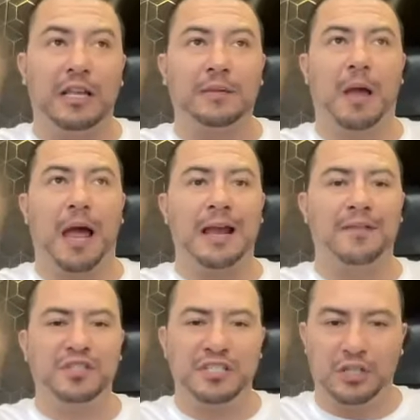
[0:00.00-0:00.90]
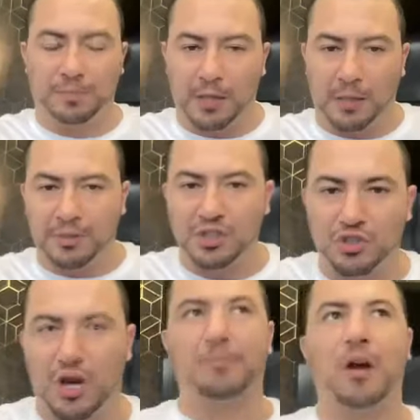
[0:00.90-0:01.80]
Like, I have to still pull up the
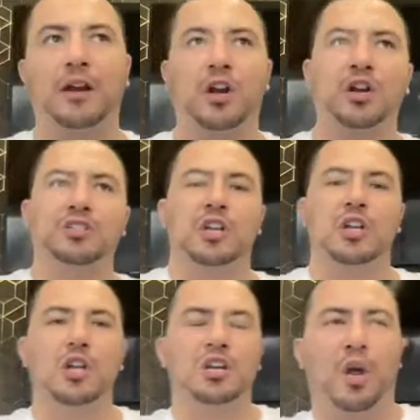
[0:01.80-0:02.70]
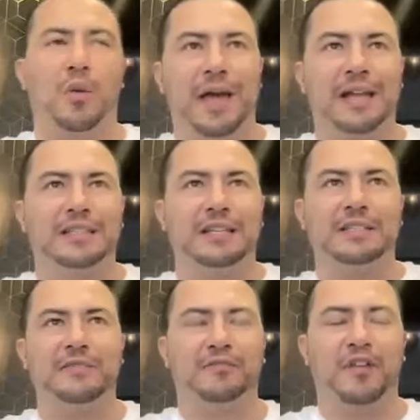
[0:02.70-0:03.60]
Stripe records, go ahead
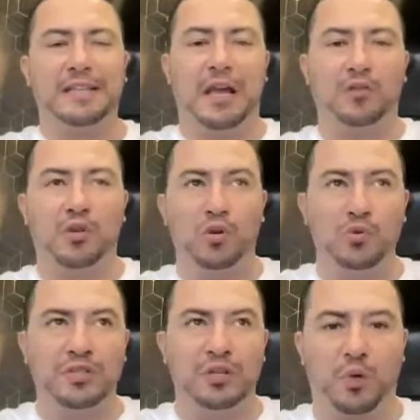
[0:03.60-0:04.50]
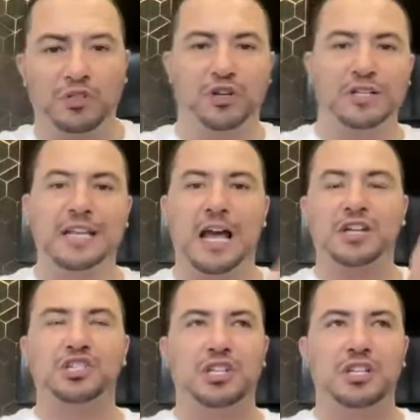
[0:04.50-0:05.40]
and find out who did what
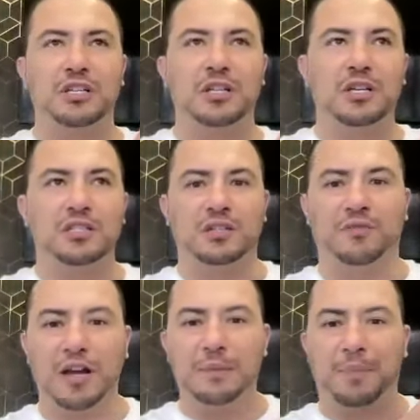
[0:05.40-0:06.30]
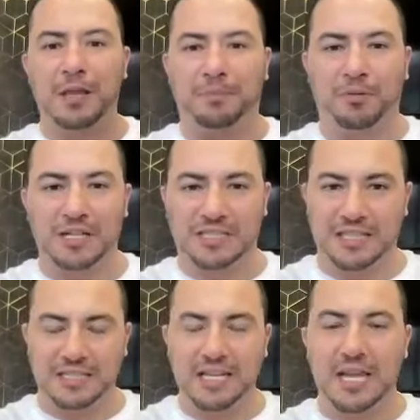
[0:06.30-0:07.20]
transaction, divide it by the price of
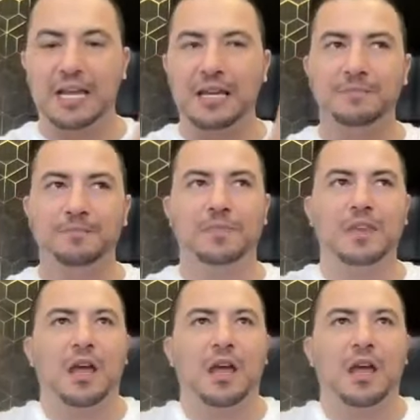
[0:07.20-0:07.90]
the day,